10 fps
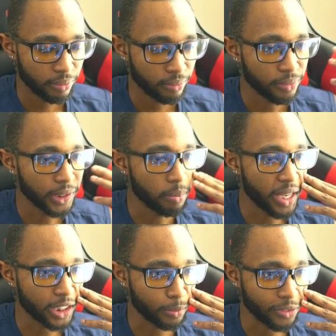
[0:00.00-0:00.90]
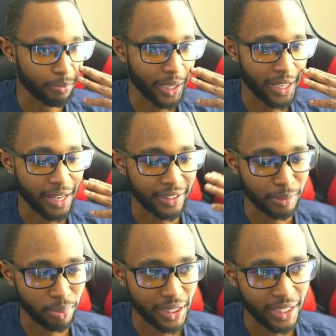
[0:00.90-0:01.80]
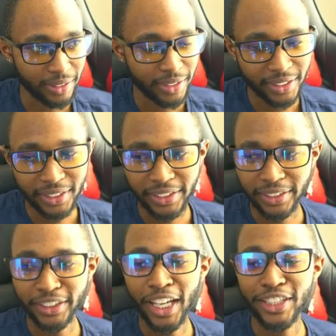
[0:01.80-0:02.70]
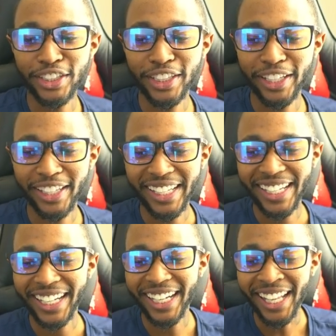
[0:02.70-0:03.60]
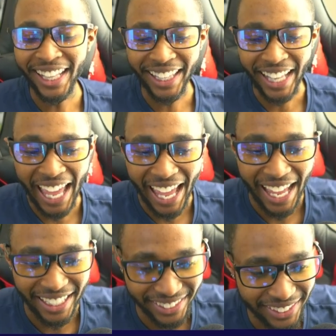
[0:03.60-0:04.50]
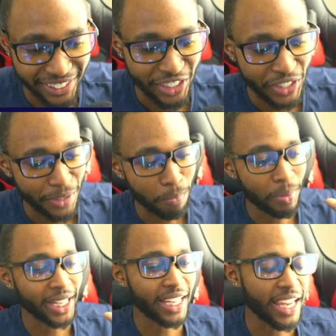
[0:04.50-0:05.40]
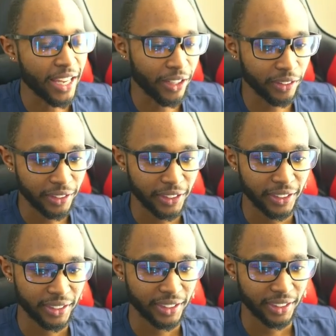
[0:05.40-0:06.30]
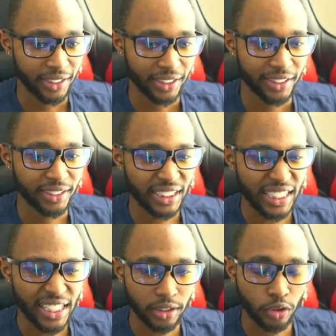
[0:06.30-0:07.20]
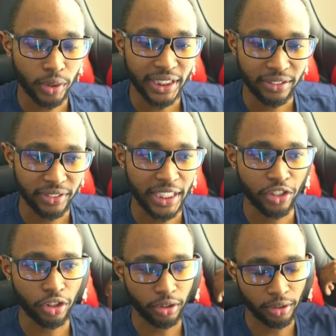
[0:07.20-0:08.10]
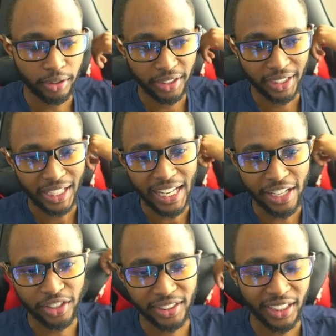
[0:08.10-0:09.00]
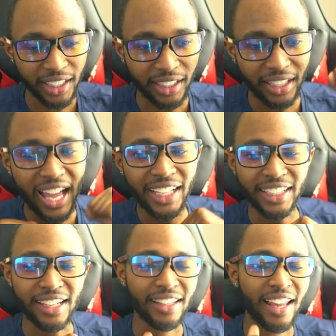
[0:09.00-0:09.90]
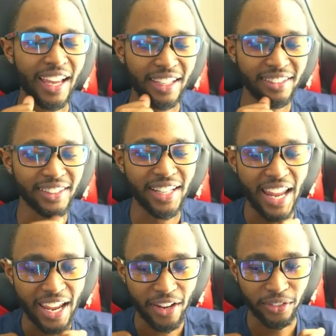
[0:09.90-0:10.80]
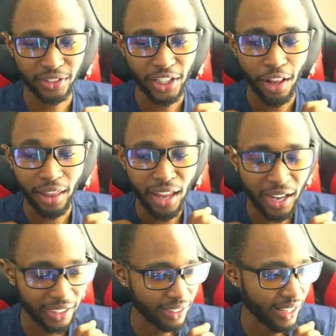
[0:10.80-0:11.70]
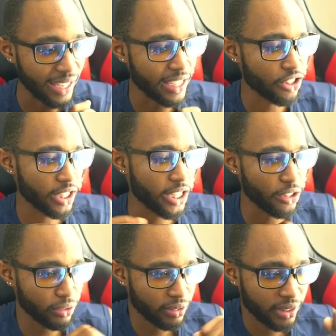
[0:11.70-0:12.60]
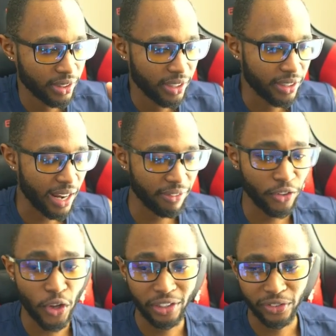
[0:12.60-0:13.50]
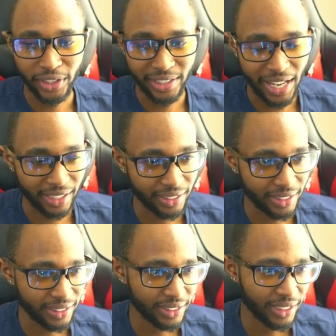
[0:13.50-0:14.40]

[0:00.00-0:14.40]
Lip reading: the best move by L is played. Such class by L, seeing his aggressive nature and just locking Light down, locking Light in jail, not falling for the tactics.